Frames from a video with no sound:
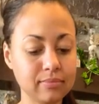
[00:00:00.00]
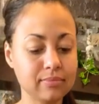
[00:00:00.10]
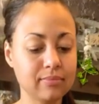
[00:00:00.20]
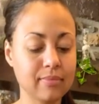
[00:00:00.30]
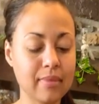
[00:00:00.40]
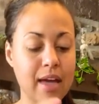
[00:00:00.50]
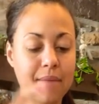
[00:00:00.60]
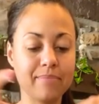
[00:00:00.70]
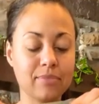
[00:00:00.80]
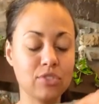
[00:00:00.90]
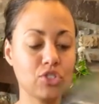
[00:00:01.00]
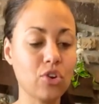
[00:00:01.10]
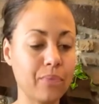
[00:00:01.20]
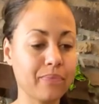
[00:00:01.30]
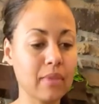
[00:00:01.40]
Okay,
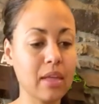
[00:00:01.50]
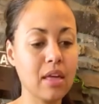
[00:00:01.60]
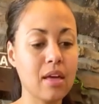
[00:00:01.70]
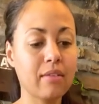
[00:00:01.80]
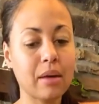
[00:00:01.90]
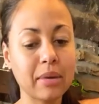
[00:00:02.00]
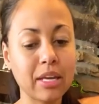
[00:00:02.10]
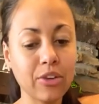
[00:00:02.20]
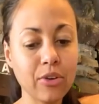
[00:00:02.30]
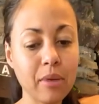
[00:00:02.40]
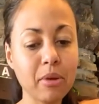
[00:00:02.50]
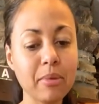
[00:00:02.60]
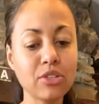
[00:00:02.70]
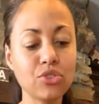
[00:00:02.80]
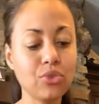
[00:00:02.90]
so got my cucumber,
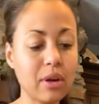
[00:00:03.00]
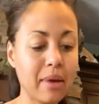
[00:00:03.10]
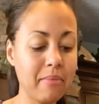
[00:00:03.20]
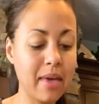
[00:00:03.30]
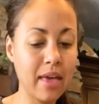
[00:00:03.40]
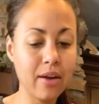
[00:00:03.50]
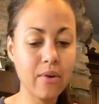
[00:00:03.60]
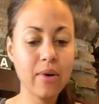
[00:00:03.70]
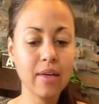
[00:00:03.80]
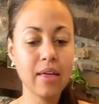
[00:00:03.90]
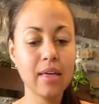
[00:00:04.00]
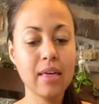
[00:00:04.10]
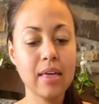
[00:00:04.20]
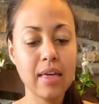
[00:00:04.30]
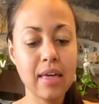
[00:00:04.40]
my tuna, my mayo.
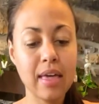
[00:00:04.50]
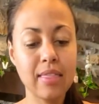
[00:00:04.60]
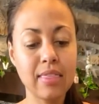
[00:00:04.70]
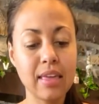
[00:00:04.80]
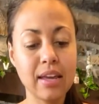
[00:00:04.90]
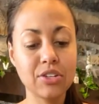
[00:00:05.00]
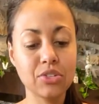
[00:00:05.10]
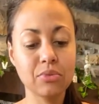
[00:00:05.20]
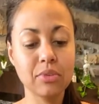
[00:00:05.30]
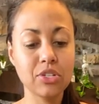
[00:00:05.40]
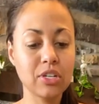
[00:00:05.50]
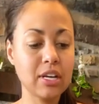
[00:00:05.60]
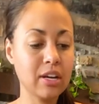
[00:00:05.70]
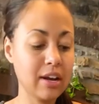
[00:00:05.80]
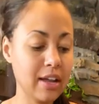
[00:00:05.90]
And then I just reach in
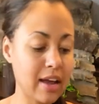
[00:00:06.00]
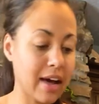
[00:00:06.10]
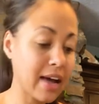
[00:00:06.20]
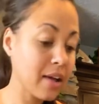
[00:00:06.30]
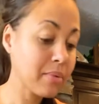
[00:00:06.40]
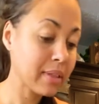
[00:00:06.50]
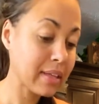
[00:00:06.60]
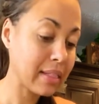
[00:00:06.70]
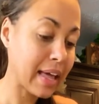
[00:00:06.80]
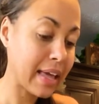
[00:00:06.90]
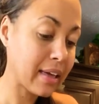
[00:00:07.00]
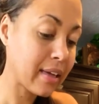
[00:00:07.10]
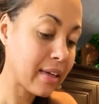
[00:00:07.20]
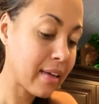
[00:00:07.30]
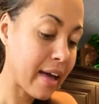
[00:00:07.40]
here and I really
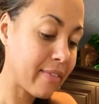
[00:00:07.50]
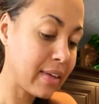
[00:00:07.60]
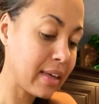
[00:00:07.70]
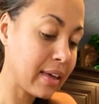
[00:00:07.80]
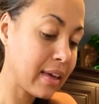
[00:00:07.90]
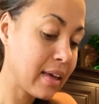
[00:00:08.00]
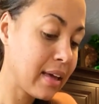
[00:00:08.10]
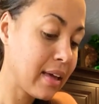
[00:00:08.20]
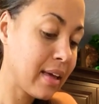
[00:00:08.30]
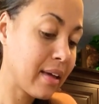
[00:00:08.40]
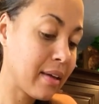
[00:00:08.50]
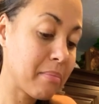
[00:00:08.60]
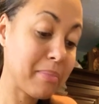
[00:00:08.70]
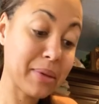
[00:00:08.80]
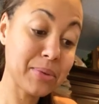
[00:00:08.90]
like having
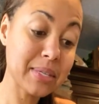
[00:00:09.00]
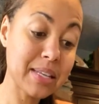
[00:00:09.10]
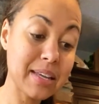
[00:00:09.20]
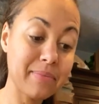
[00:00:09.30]
pickles in it.